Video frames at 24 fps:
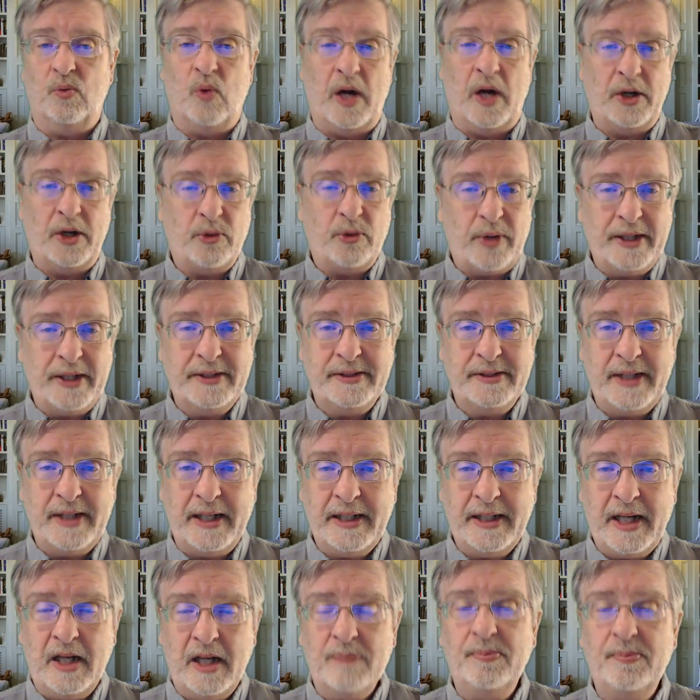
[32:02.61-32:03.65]
Why do I say
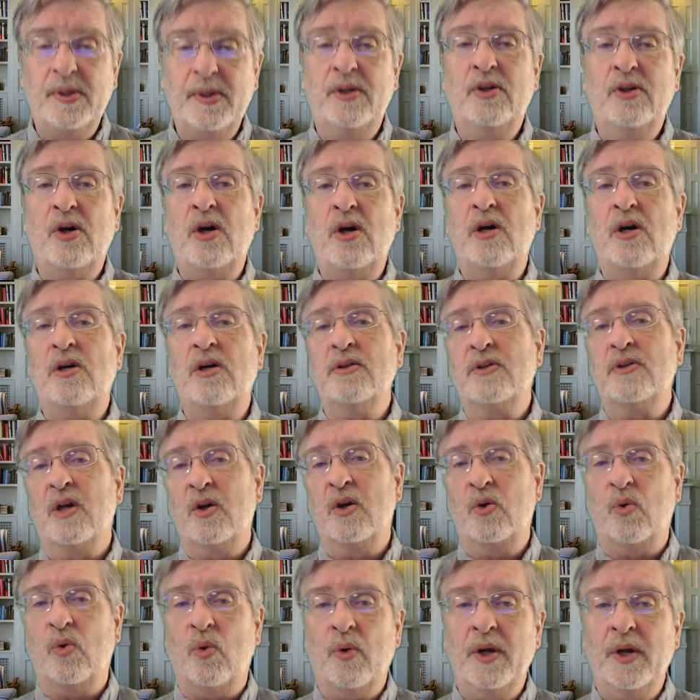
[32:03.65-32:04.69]
that? Because
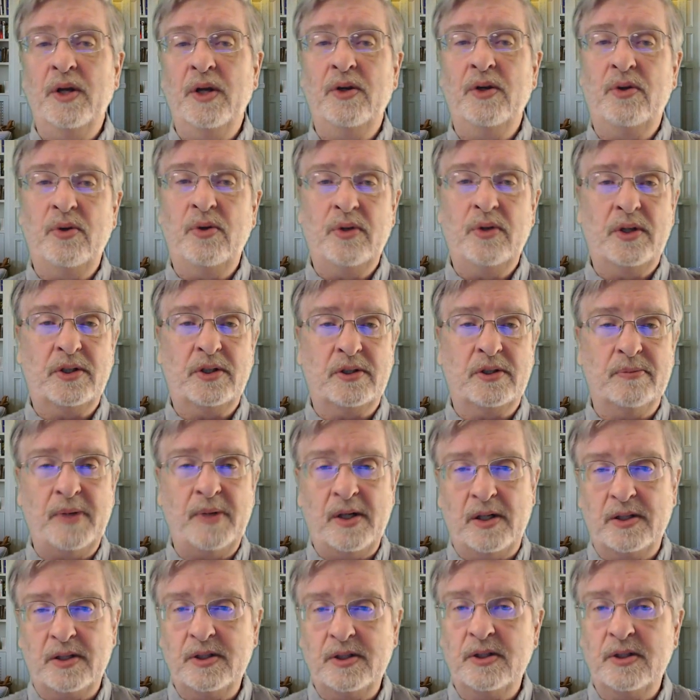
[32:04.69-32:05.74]
according to the
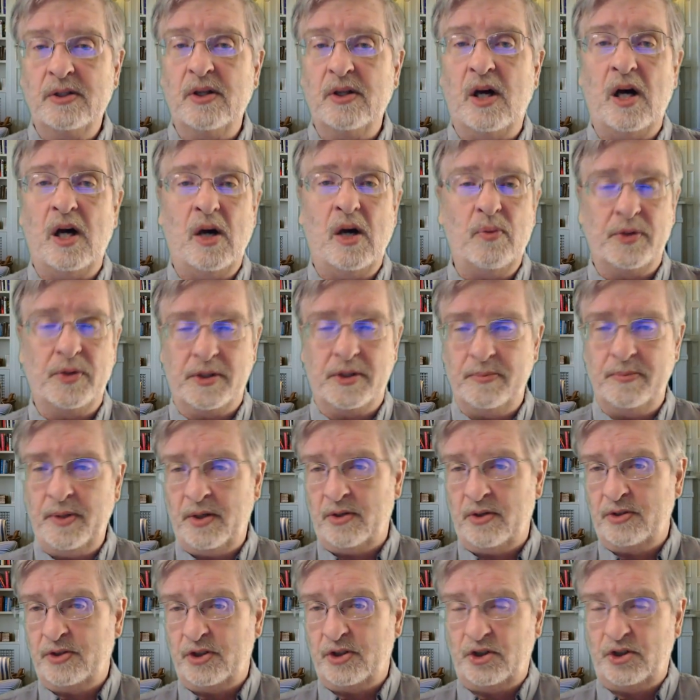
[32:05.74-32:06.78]
Samaritan law, which
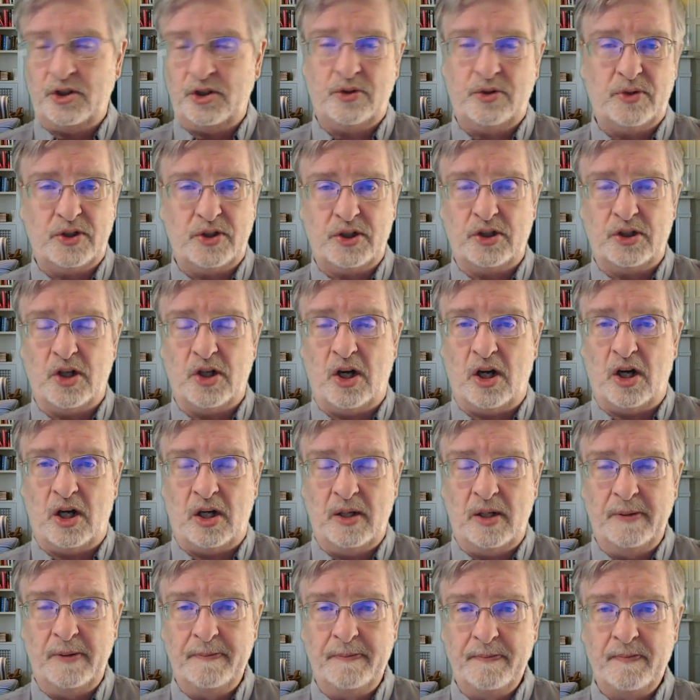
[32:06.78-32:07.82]
mirrors the Jewish
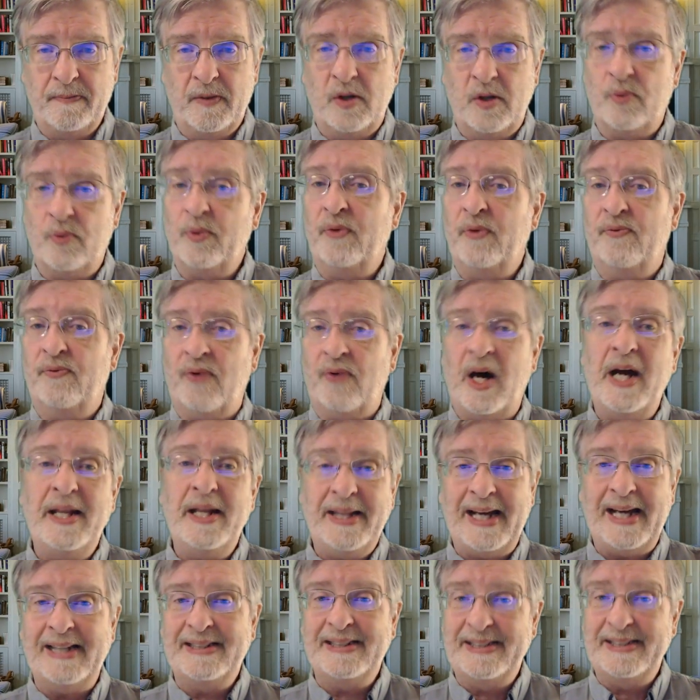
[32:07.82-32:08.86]
law, we find
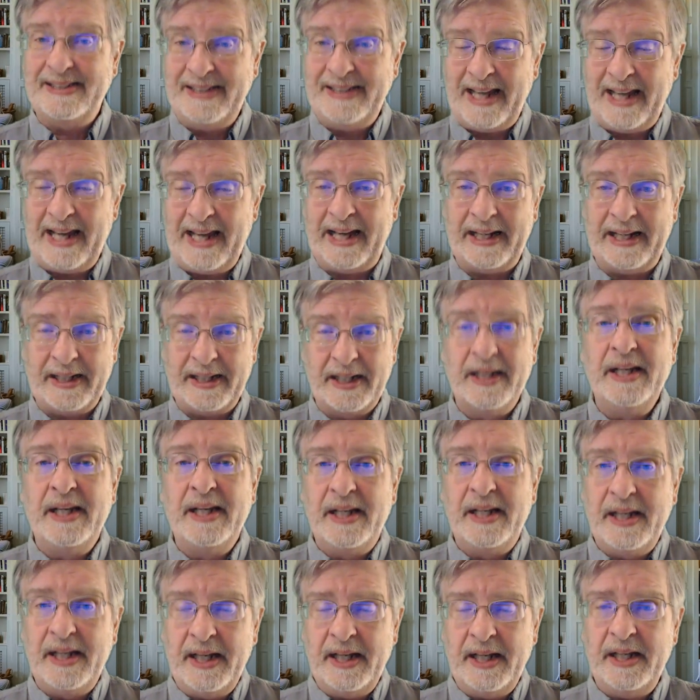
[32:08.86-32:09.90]
that said
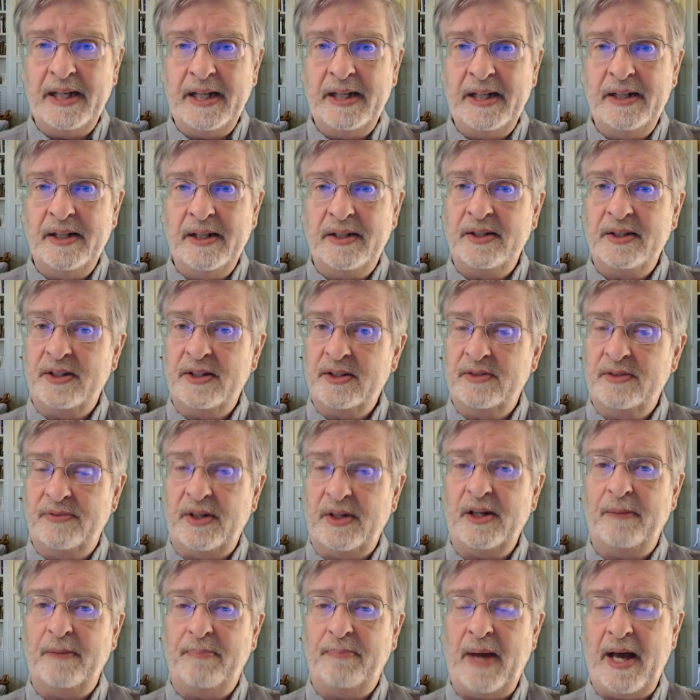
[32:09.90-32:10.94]
in this
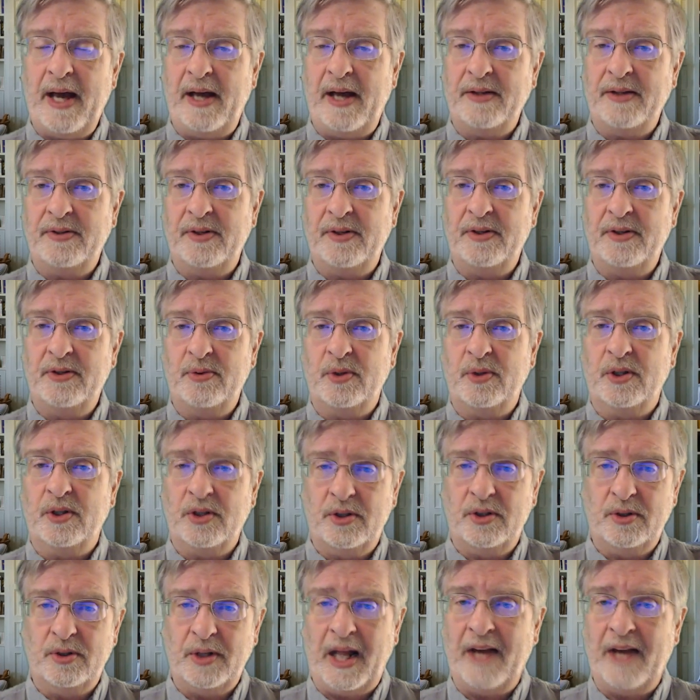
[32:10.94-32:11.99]
very passage where
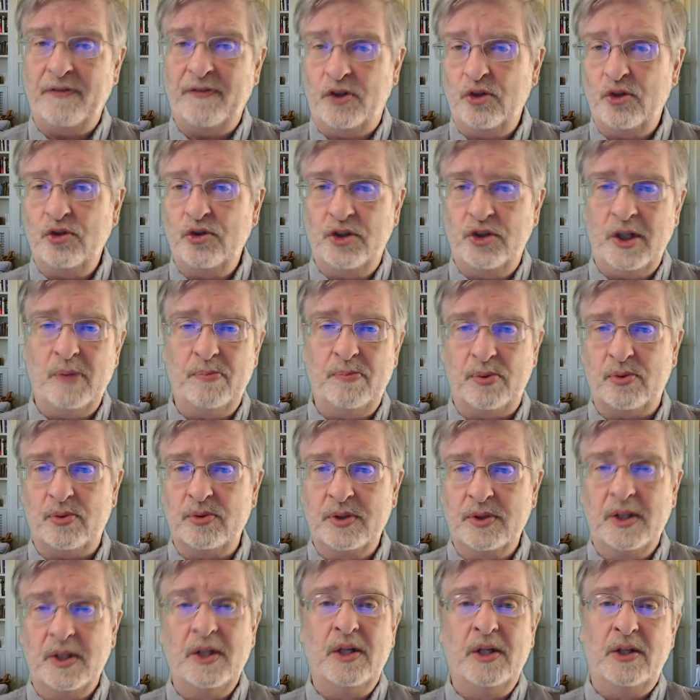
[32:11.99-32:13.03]
they have two
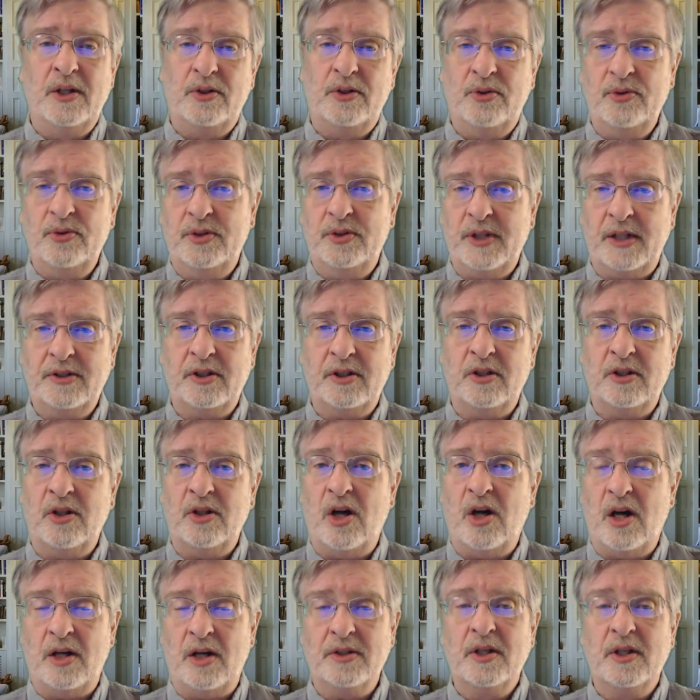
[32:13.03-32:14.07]
temples, two sets of
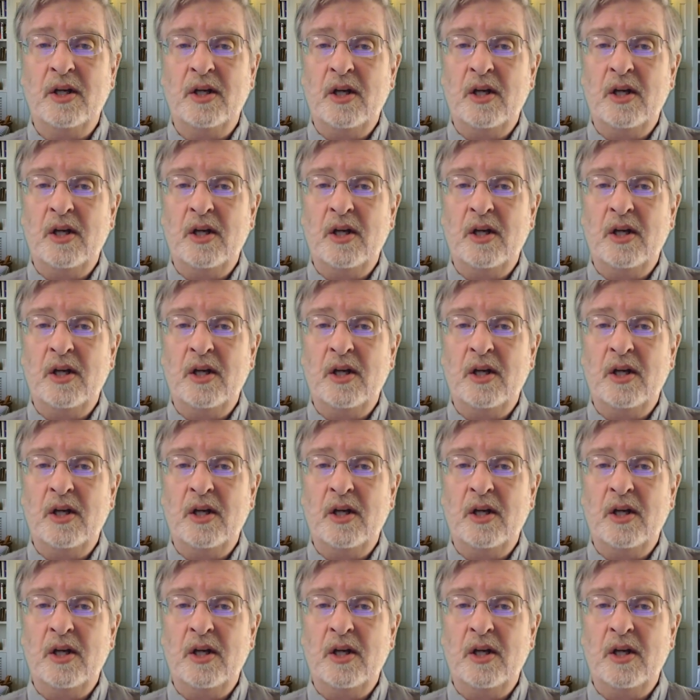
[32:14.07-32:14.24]
laws.